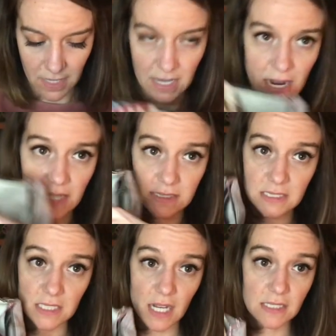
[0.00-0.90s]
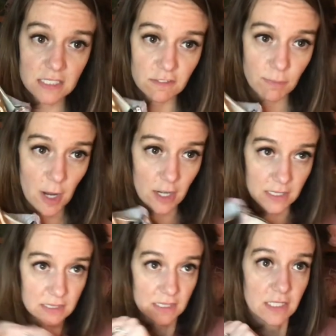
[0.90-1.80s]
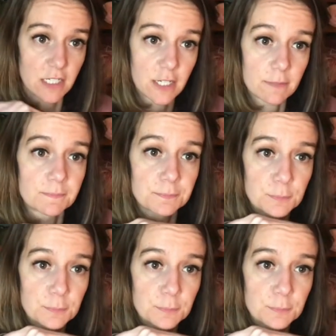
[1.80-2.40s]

It has tons of pockets in here.